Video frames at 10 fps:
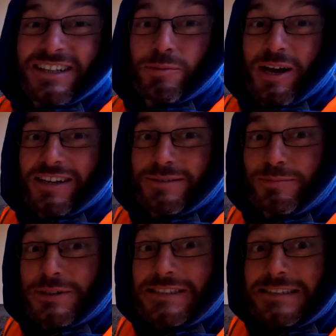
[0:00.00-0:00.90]
a little wet
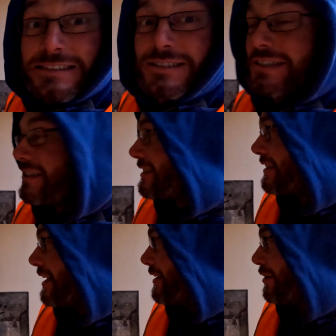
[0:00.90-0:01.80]
but
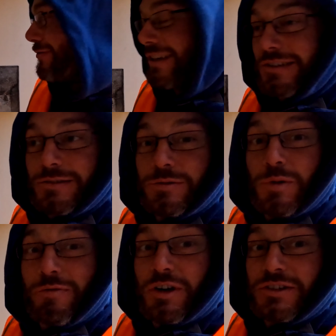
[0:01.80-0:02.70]
yeah hopefully it
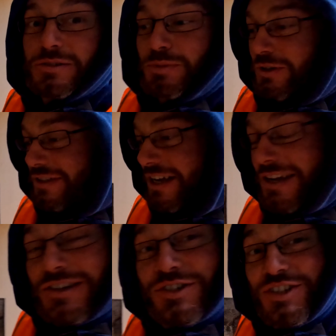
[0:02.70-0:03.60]
won't rust but
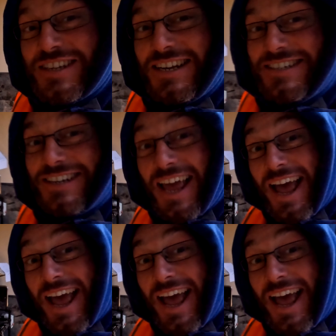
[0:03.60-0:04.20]
yeah she's in